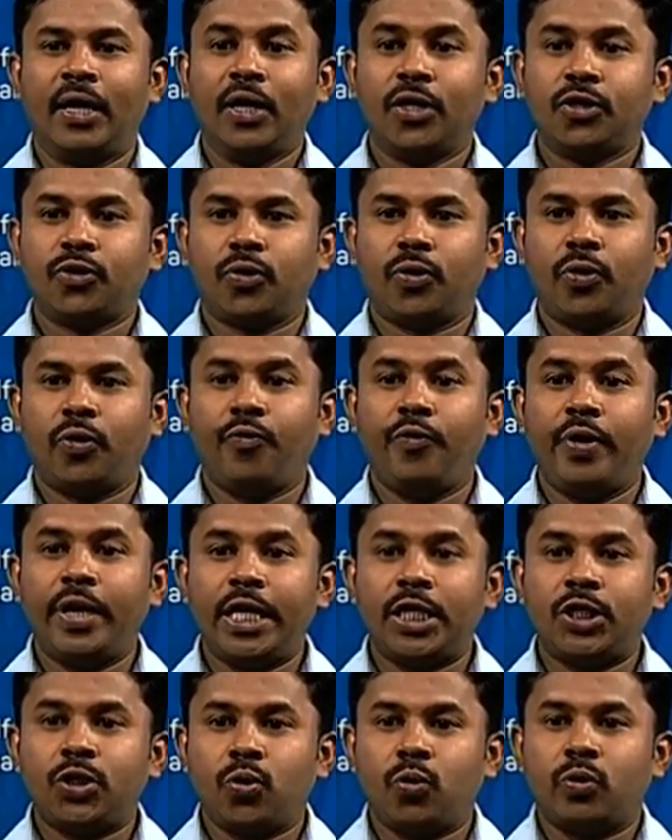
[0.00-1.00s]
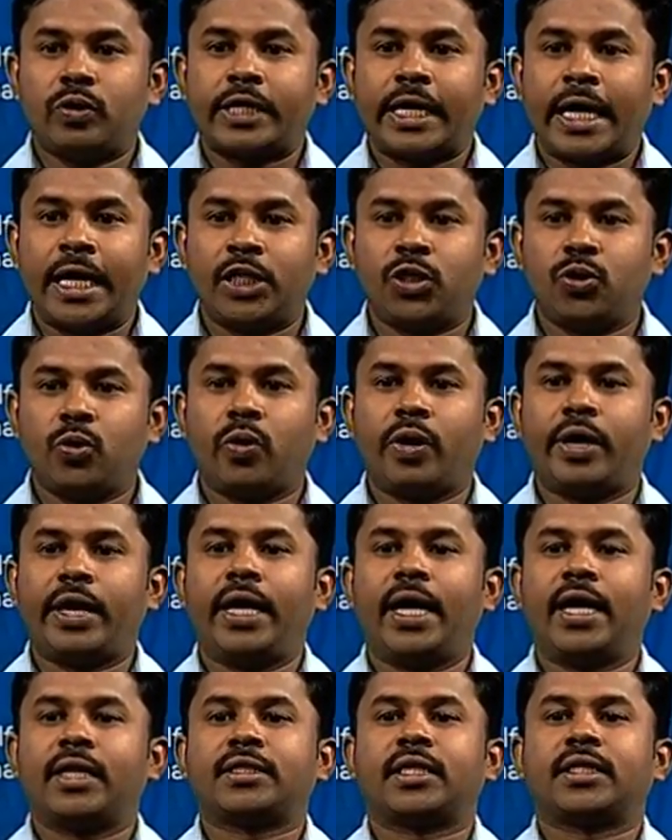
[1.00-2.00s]
So, we need to try to
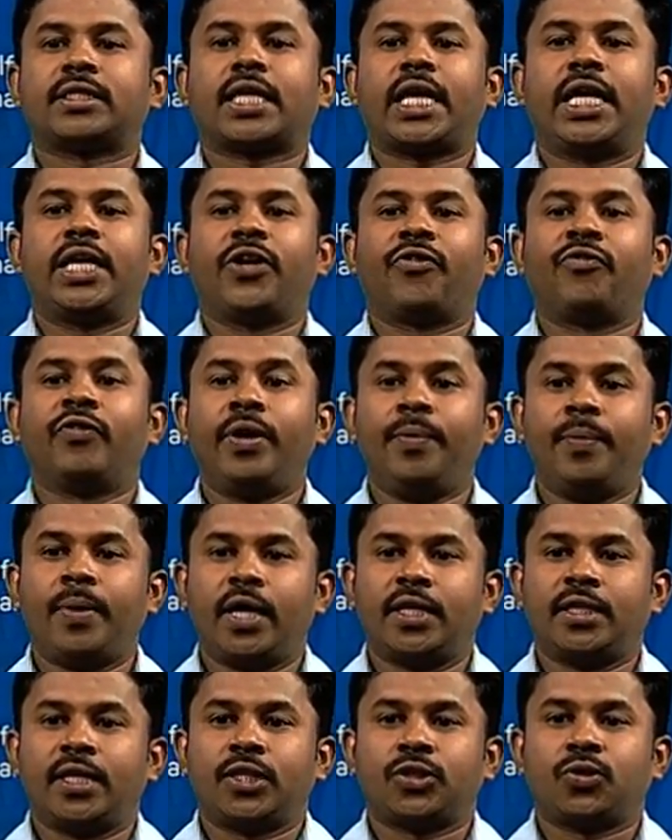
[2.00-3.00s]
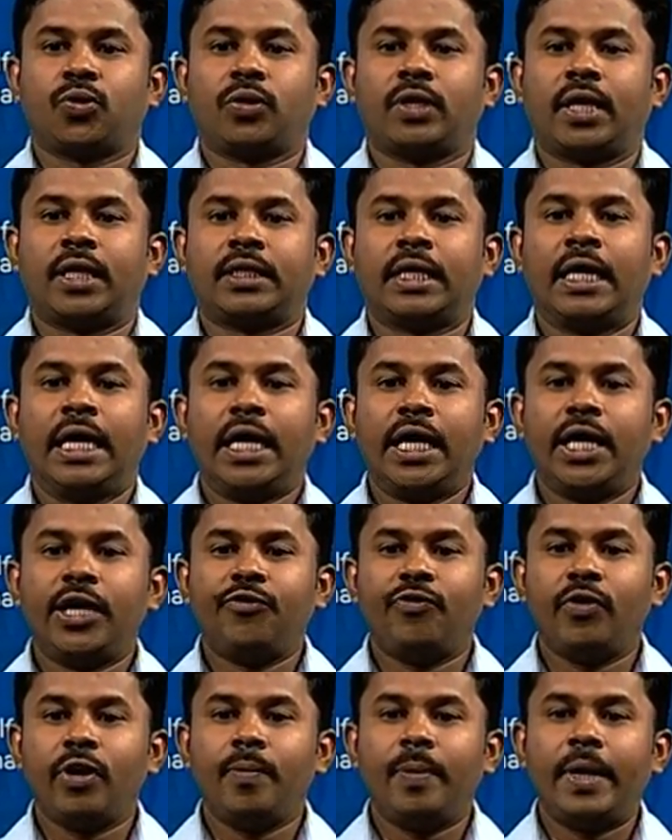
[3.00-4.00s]
create such kind of images, so that it
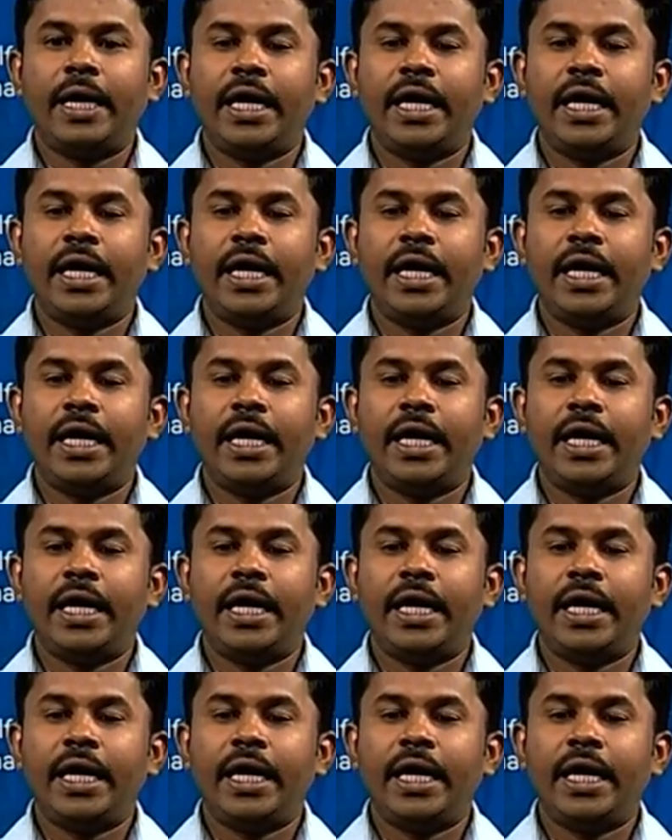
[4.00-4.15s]
will be